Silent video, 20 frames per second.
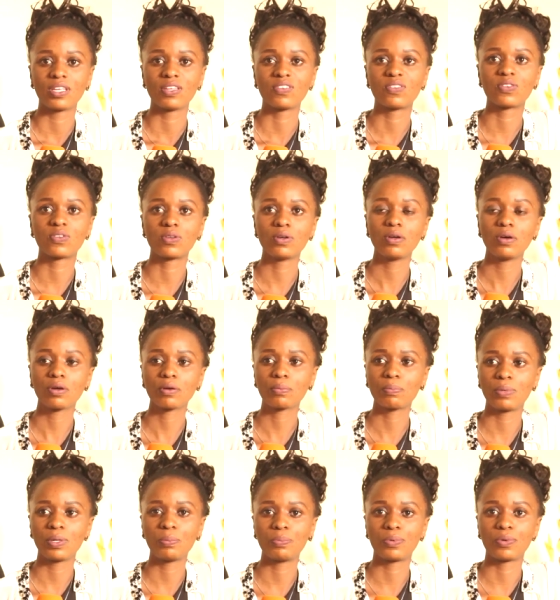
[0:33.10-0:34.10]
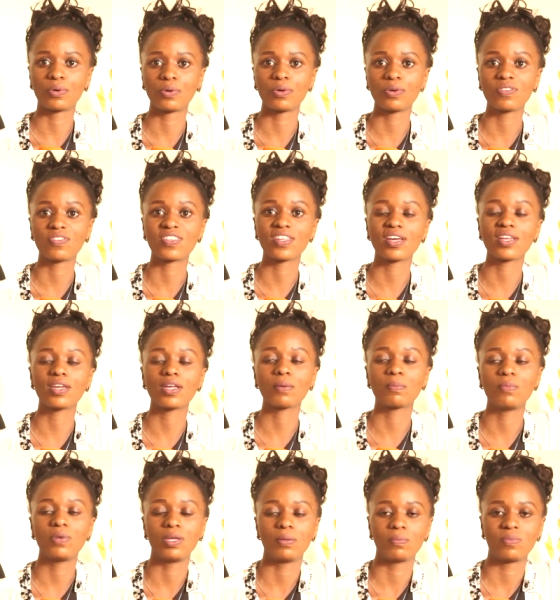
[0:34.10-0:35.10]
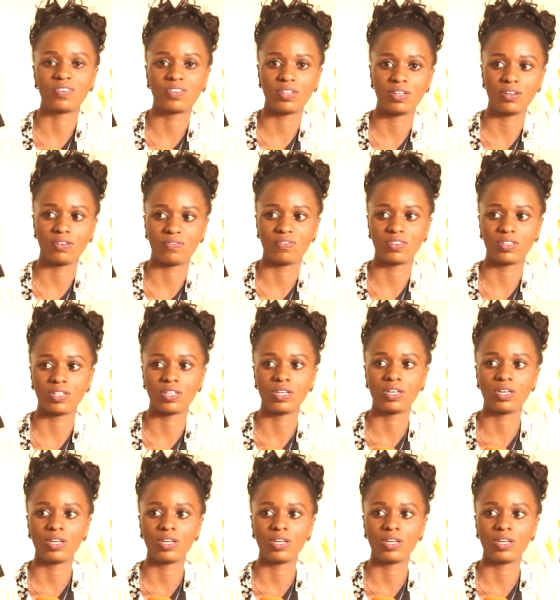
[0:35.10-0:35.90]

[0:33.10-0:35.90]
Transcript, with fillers: Strong people stand up themselves,